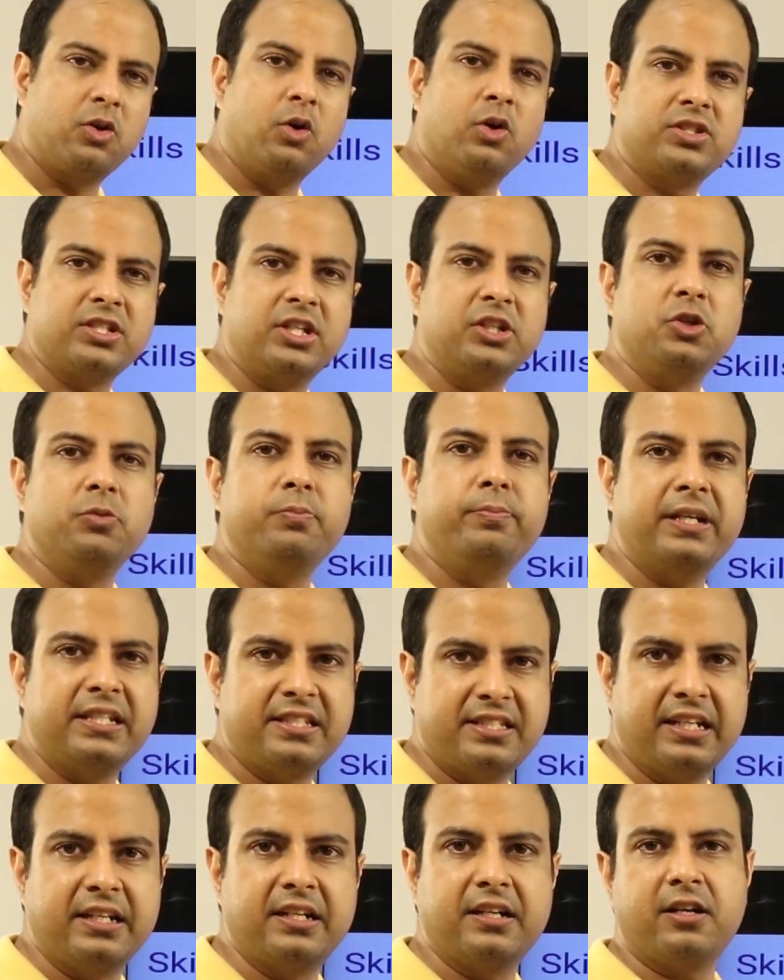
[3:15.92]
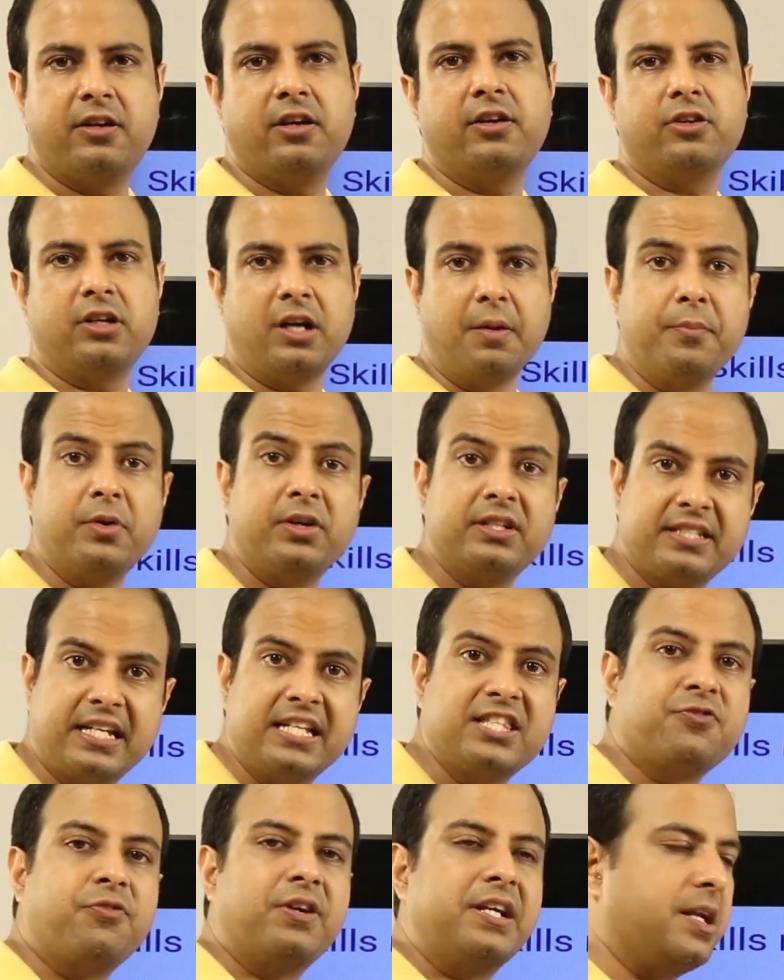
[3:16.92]
closer to basic computer
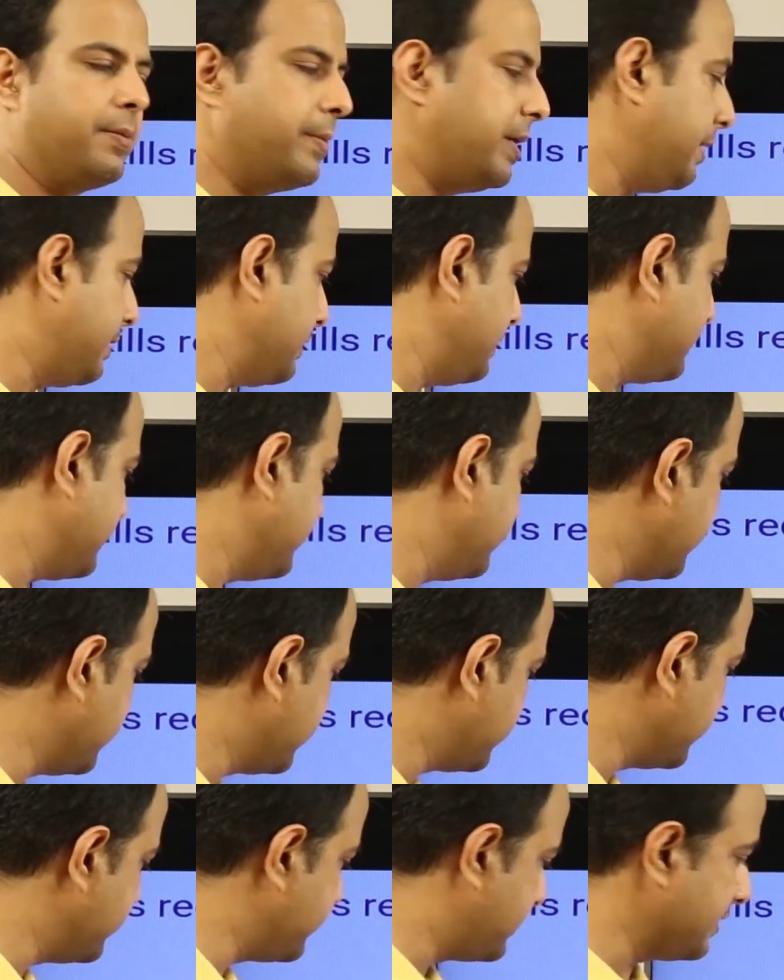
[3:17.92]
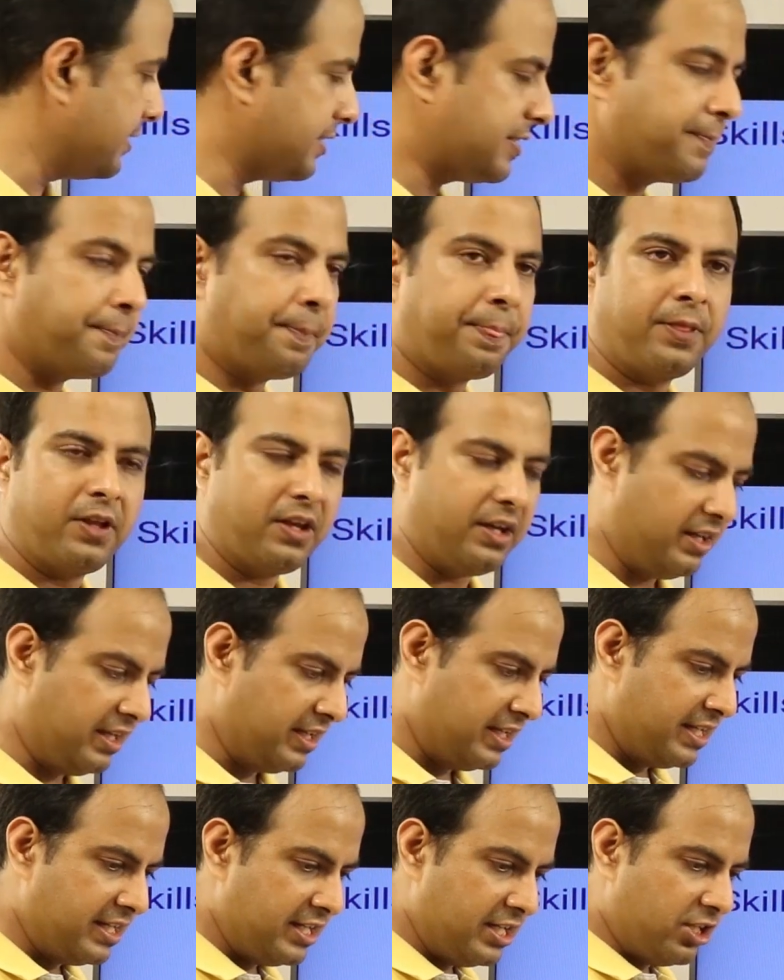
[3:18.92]
science fundamentals in that senses. Okay,
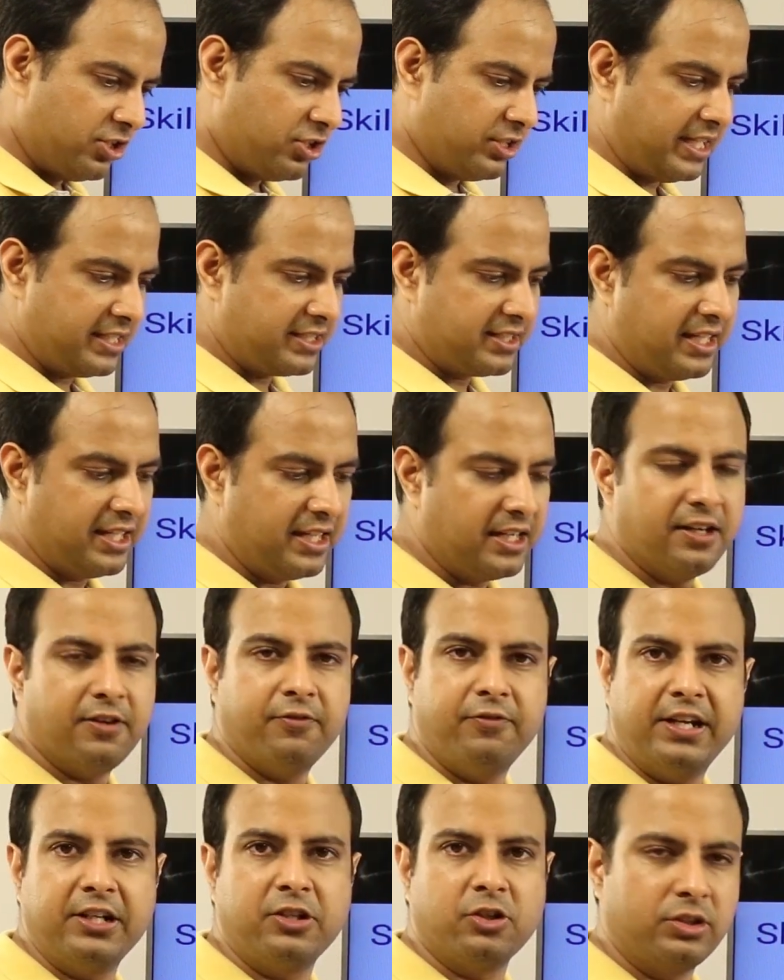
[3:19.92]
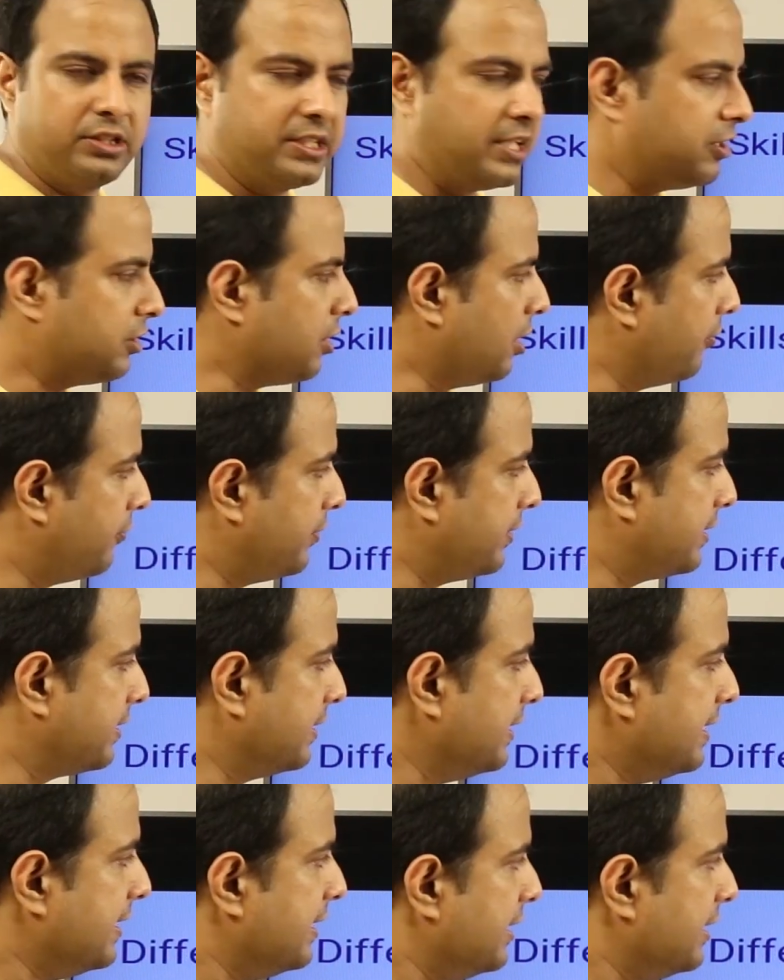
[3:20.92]
so that's the way to think of it.